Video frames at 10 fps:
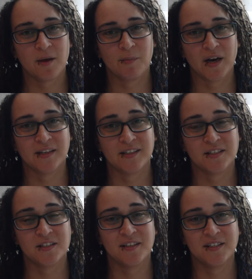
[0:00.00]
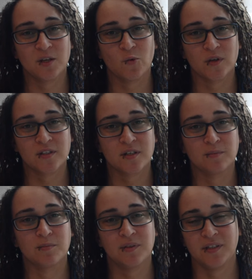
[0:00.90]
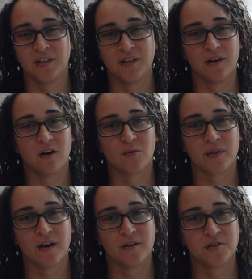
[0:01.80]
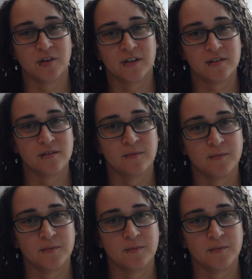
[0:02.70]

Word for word: and by day 6, it was completely gone without a trace.